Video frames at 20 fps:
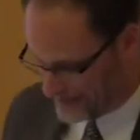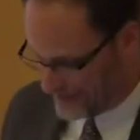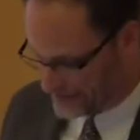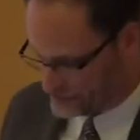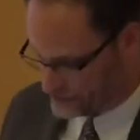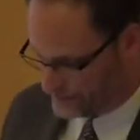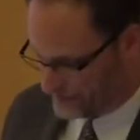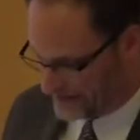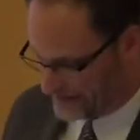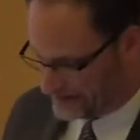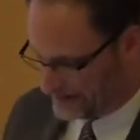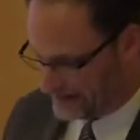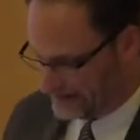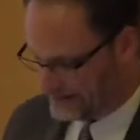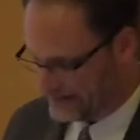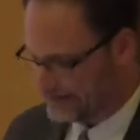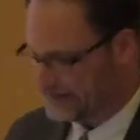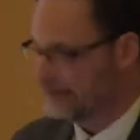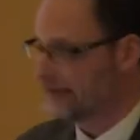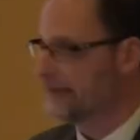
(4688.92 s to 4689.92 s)

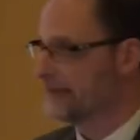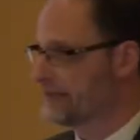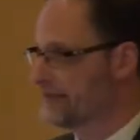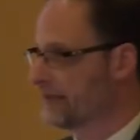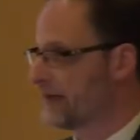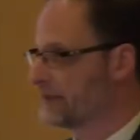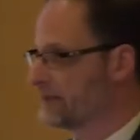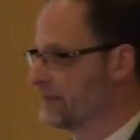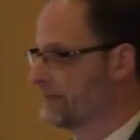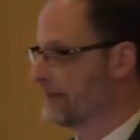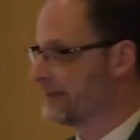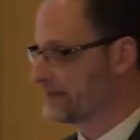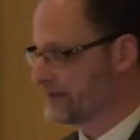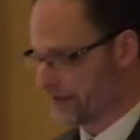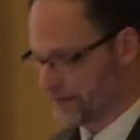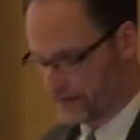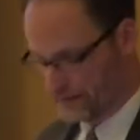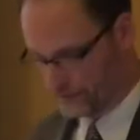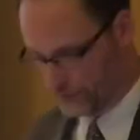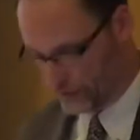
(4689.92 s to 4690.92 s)
patrimonies,
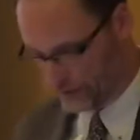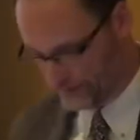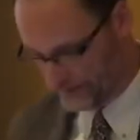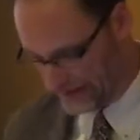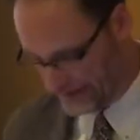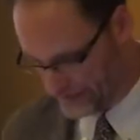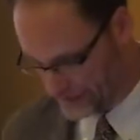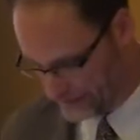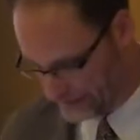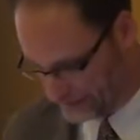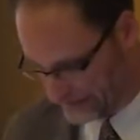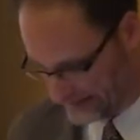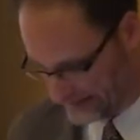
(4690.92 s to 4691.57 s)
documented their forefathers'